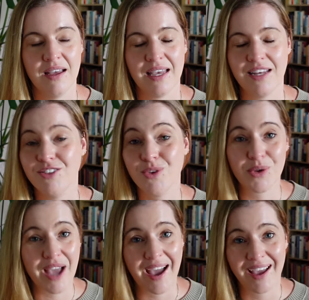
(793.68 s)
it is
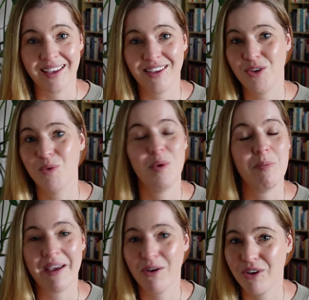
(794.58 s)
okay. You will
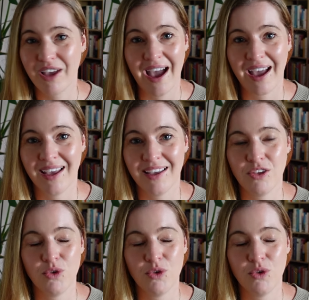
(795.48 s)
be okay.